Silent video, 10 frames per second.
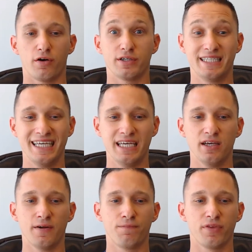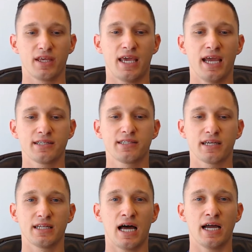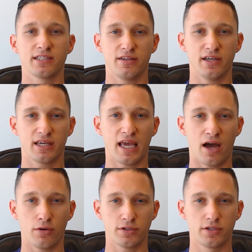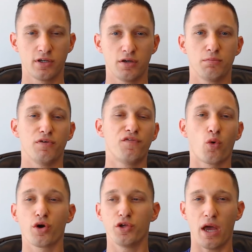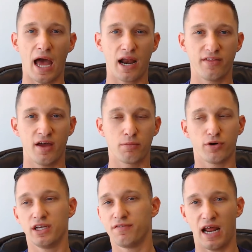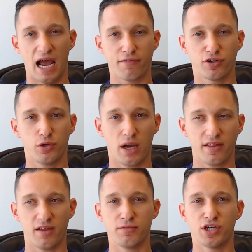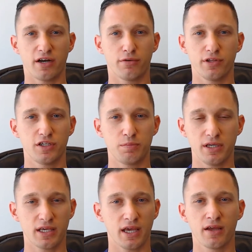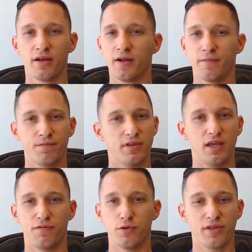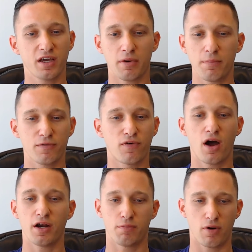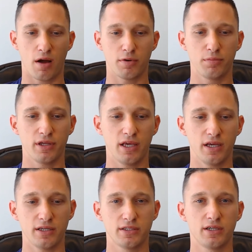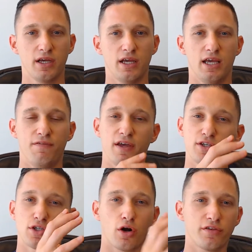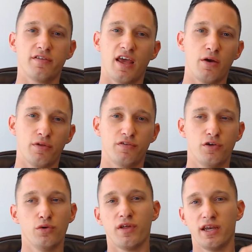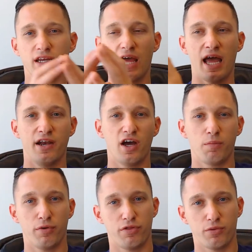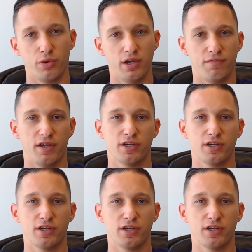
D, canceling lines on the account before you add them or even after you add them. Generally speaking, if you think it might be fraud, it probably is. If they start the day with 2, they need to end up with 3. If they